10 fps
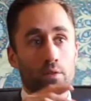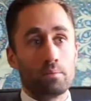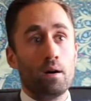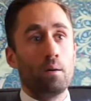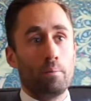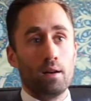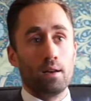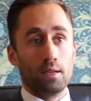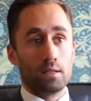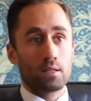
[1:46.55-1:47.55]
Mark
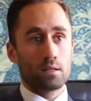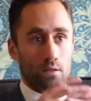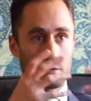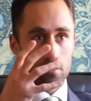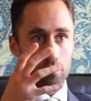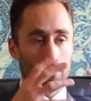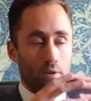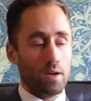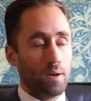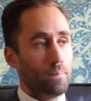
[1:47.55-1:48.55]
Birley's sort of
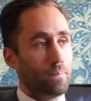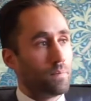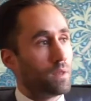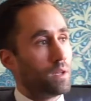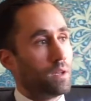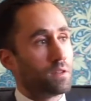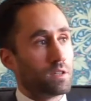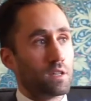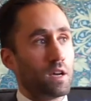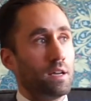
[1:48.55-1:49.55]

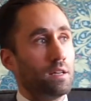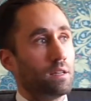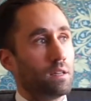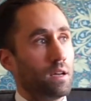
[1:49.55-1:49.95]
design.